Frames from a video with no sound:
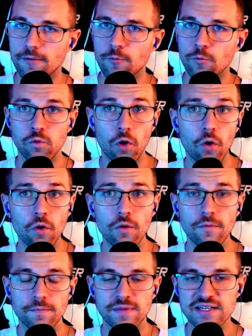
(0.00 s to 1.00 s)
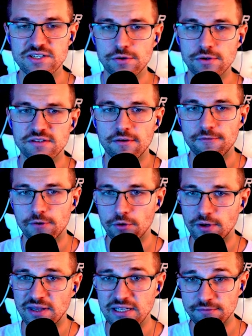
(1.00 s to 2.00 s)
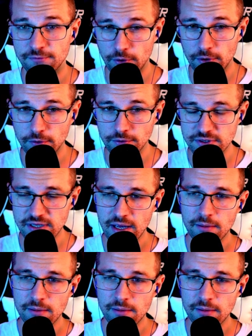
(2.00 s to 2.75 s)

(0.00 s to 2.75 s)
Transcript: role these units fulfill in these verticals.